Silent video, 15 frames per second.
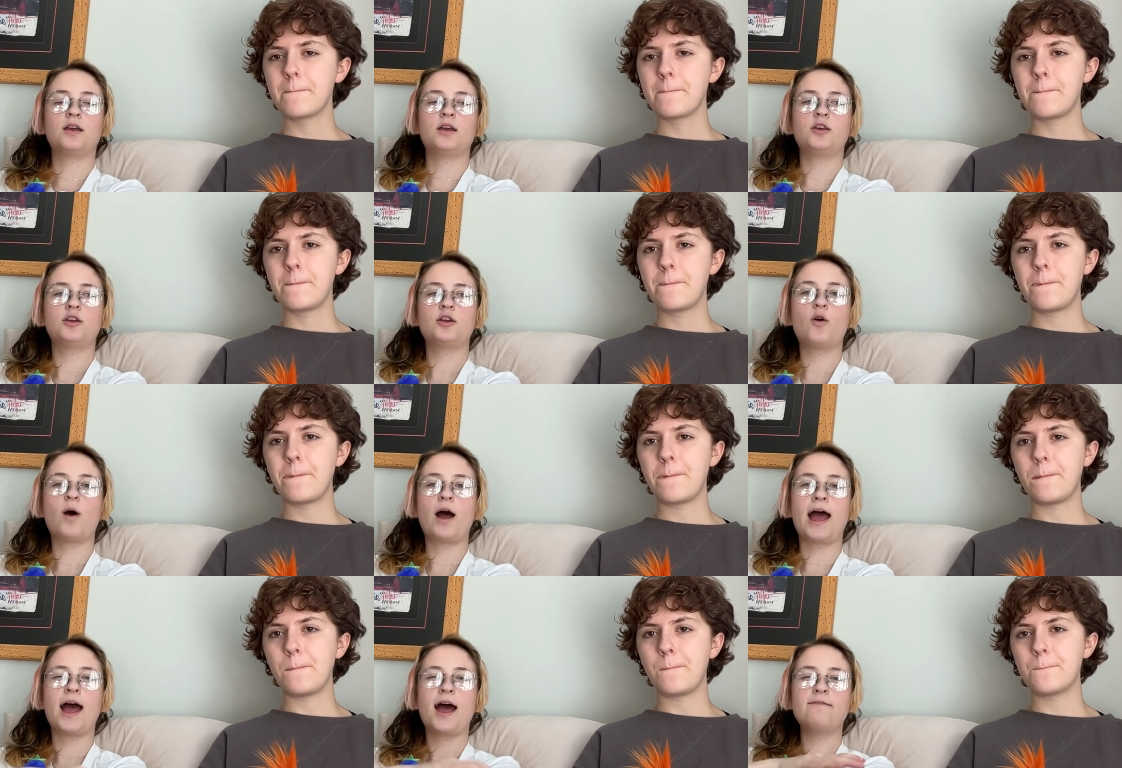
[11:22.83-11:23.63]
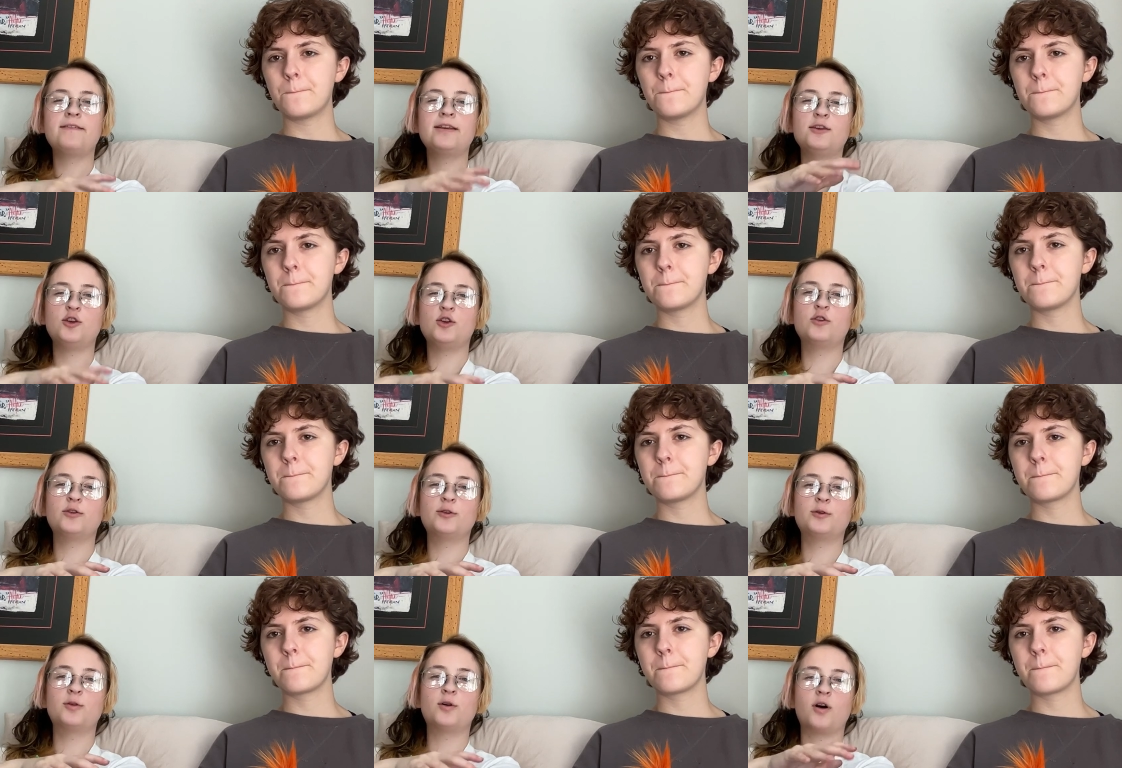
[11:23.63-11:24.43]
Speaker 1: you know, having
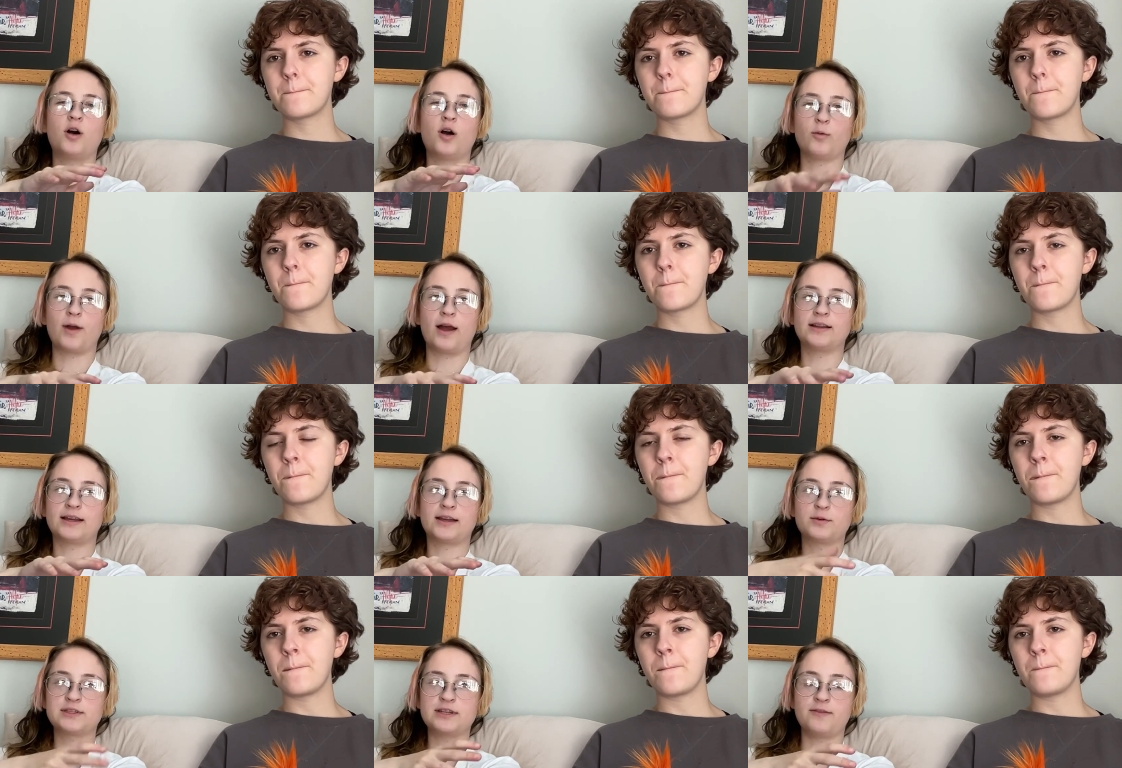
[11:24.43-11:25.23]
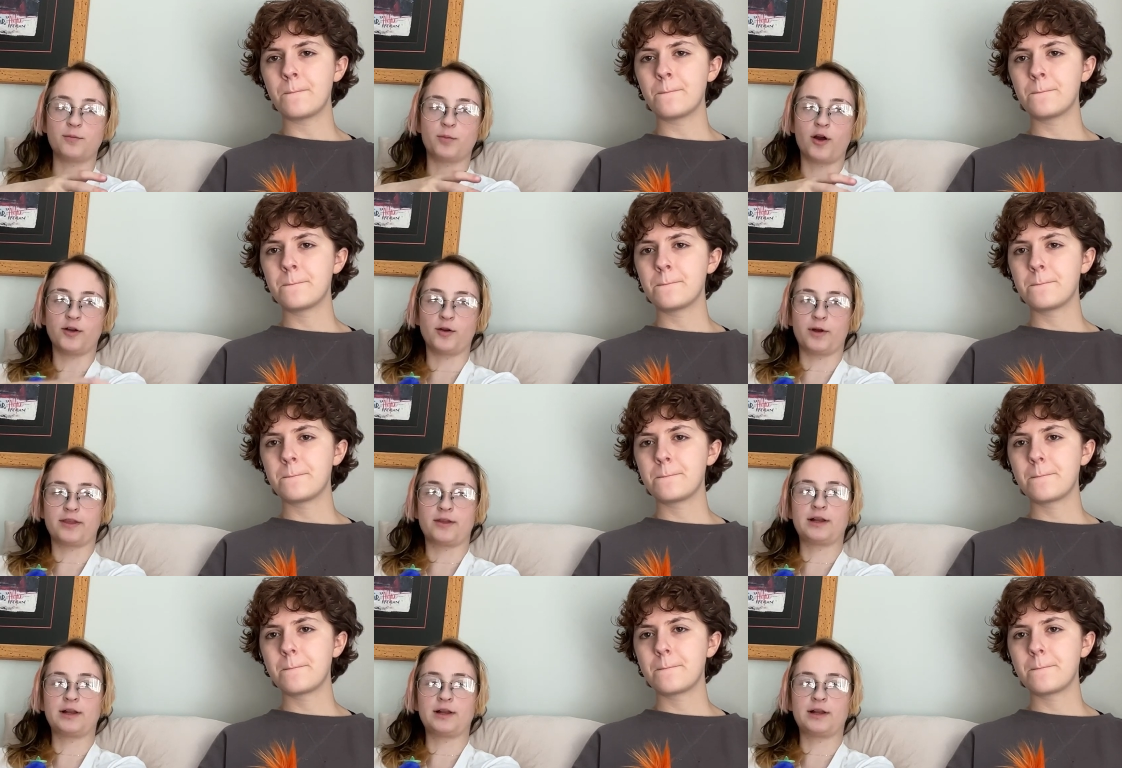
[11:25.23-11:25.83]
you around, like it wasn't even partner work.